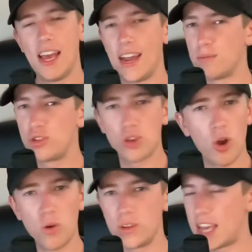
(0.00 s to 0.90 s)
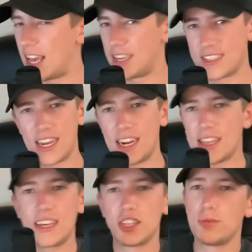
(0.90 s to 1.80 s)
And I'm so dang excited. I
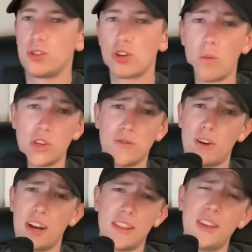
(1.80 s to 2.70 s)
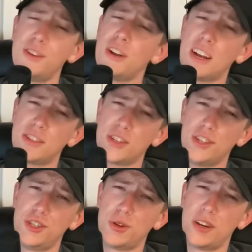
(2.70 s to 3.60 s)
think it's going to be so much fun. I think you guys are going to
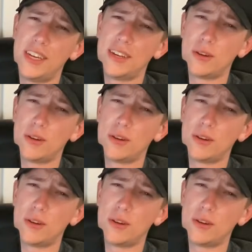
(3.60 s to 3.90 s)
enjoy it.